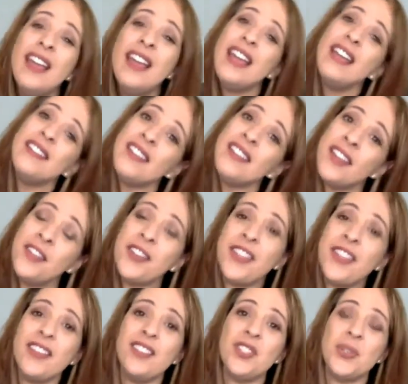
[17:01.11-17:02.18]
And the other
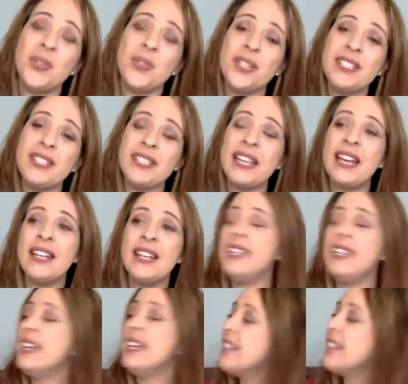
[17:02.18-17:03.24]
thing, too, is that,
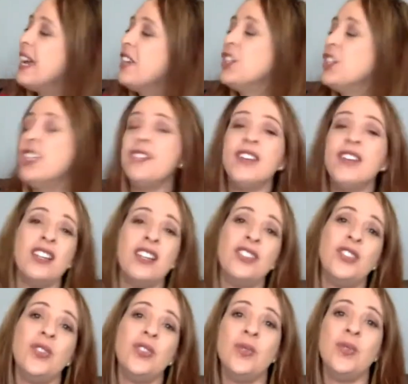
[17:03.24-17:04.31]
yes, I could have gone
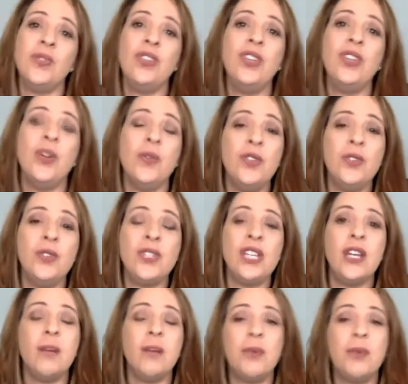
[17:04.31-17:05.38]
to, you know,
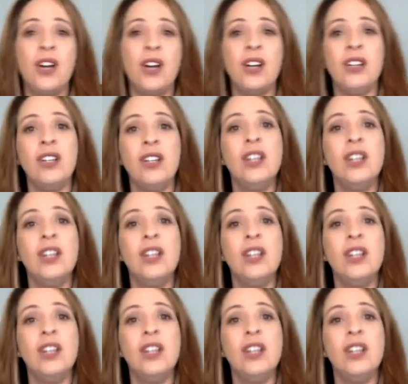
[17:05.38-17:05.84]
using a prong